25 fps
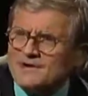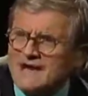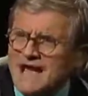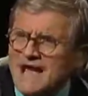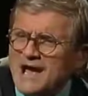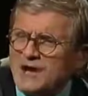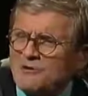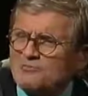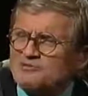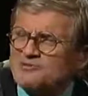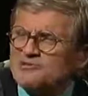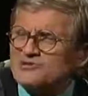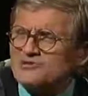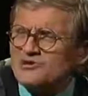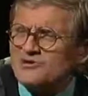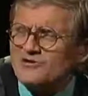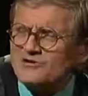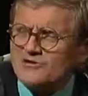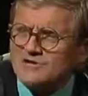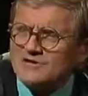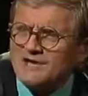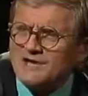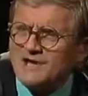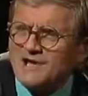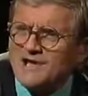how
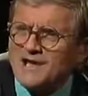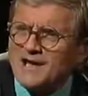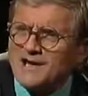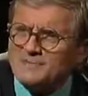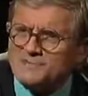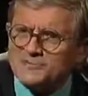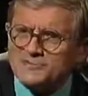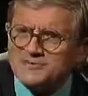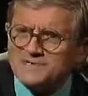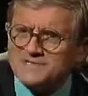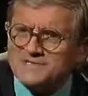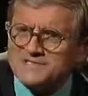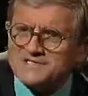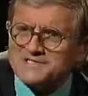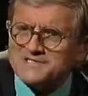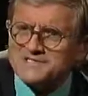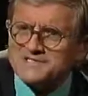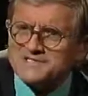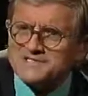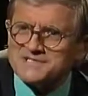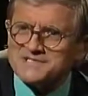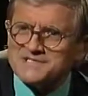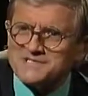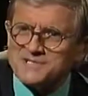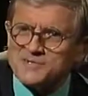dull the camera is
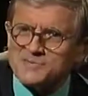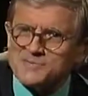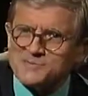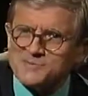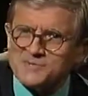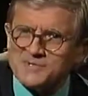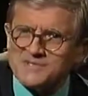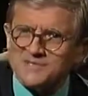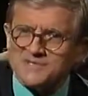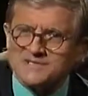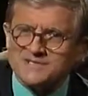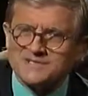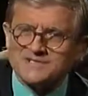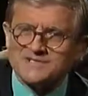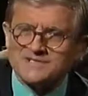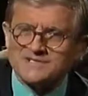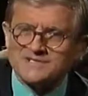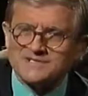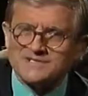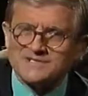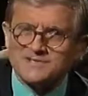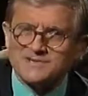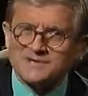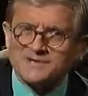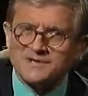in some ways.
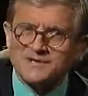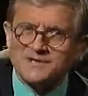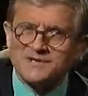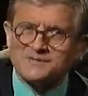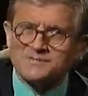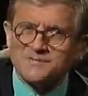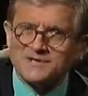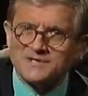That's what I